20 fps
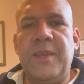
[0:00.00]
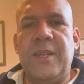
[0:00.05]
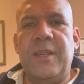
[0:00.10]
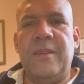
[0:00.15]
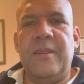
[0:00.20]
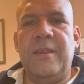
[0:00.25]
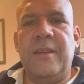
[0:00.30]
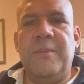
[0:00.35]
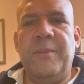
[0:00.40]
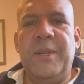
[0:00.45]

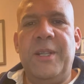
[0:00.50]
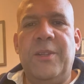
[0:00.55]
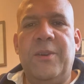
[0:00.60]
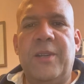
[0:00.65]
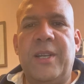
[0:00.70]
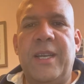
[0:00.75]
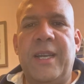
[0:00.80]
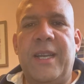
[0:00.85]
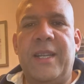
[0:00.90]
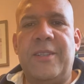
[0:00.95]
and we
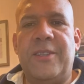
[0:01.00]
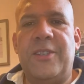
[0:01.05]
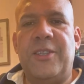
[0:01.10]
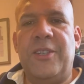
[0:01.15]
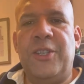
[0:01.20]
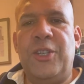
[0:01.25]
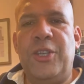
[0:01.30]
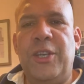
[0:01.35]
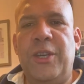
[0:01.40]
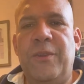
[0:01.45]
look at
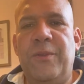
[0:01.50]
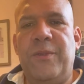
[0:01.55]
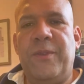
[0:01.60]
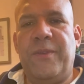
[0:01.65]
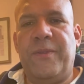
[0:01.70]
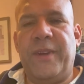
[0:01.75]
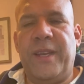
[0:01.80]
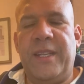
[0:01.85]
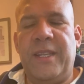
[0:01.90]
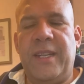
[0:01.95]
youth
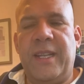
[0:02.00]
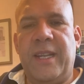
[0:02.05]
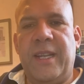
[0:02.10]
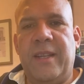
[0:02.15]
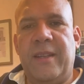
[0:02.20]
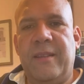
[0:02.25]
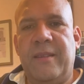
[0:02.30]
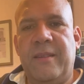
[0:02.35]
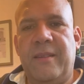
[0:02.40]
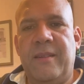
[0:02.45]

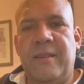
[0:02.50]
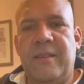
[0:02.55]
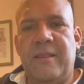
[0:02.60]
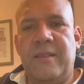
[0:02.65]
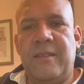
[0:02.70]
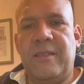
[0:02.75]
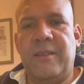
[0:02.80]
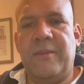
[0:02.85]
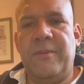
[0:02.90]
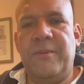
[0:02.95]
offending.
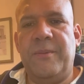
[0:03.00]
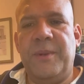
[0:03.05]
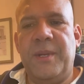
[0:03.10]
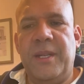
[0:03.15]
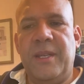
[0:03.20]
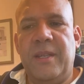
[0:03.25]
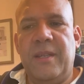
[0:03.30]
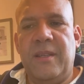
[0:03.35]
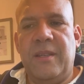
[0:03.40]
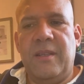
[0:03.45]
So
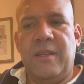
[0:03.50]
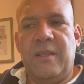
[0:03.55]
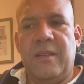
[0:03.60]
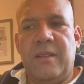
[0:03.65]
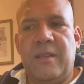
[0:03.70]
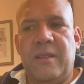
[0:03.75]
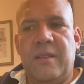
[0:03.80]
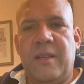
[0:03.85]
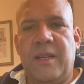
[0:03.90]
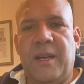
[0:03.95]

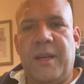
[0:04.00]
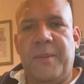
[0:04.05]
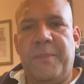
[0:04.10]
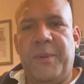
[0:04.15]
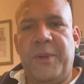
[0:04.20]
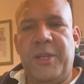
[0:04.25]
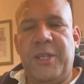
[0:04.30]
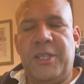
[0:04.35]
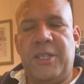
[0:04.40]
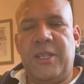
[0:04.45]
I
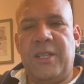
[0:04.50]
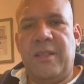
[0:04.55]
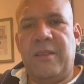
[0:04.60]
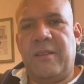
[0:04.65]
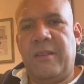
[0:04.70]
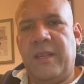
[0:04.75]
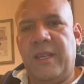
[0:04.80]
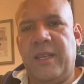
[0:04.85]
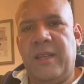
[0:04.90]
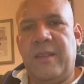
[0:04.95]
personally
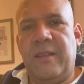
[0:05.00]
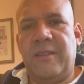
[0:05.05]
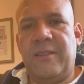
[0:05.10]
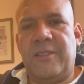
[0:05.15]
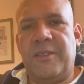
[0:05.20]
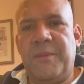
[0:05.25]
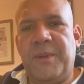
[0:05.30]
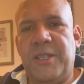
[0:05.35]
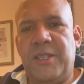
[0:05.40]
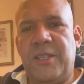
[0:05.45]
think
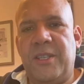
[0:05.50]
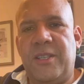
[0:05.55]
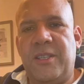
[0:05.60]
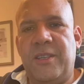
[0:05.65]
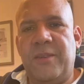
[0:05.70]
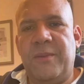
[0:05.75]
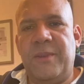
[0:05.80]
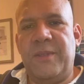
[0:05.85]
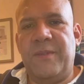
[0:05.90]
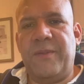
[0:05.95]
Semester
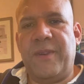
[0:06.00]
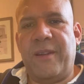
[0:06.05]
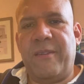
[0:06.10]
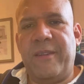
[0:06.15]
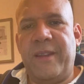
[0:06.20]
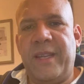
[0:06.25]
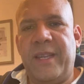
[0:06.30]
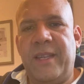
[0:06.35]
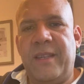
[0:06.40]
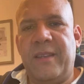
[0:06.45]
2 is
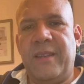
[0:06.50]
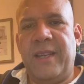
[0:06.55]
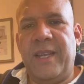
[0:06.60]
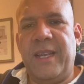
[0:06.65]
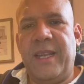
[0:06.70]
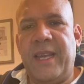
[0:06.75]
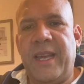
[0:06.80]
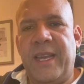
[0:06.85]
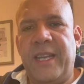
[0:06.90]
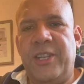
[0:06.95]
very
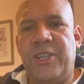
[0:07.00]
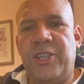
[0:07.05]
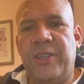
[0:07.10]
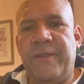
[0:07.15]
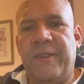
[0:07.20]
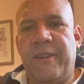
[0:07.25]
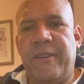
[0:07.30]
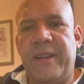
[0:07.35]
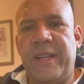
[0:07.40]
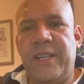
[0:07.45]
engaging,
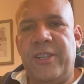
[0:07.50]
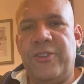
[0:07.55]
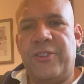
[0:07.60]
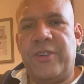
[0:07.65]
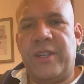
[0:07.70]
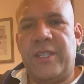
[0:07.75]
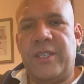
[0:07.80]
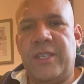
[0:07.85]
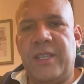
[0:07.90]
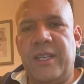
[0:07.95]
very
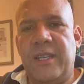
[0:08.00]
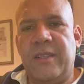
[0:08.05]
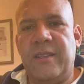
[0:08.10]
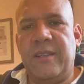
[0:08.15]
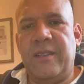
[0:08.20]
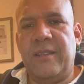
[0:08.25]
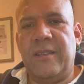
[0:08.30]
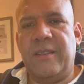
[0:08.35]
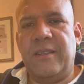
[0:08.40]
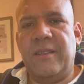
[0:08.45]

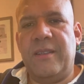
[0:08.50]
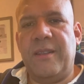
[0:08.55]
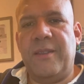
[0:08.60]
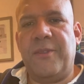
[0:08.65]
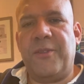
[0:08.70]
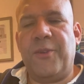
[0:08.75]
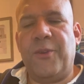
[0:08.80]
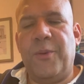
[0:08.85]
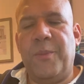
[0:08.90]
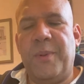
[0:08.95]
interesting
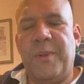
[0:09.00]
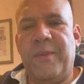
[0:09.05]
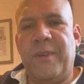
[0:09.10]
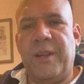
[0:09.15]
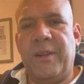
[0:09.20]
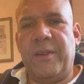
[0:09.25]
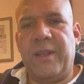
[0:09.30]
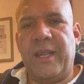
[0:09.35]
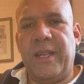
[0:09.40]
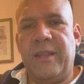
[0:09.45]
and
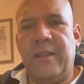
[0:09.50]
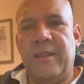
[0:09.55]
thought-provoking.